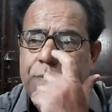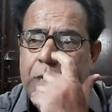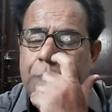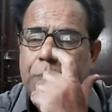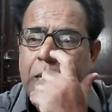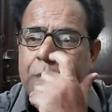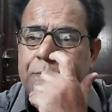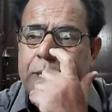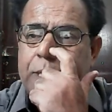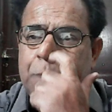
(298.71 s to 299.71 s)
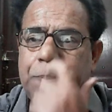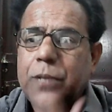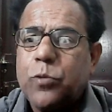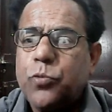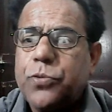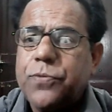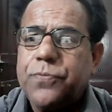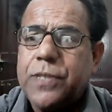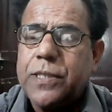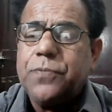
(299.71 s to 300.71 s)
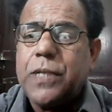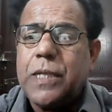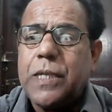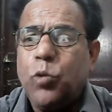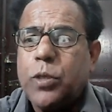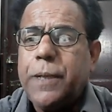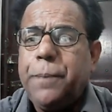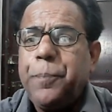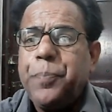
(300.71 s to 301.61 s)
frame or with respect to first frame. Okay,